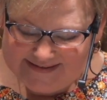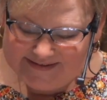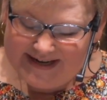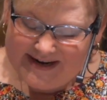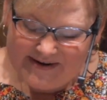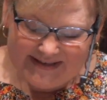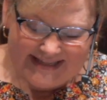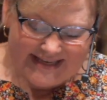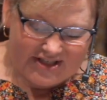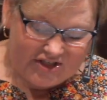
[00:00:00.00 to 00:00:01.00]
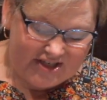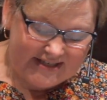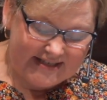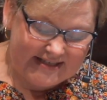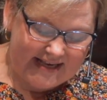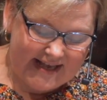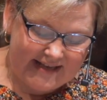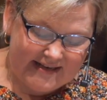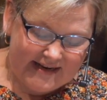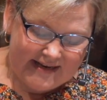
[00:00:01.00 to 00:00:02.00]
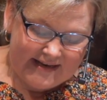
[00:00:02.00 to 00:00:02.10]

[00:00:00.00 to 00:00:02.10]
On hearing this, Jesus said,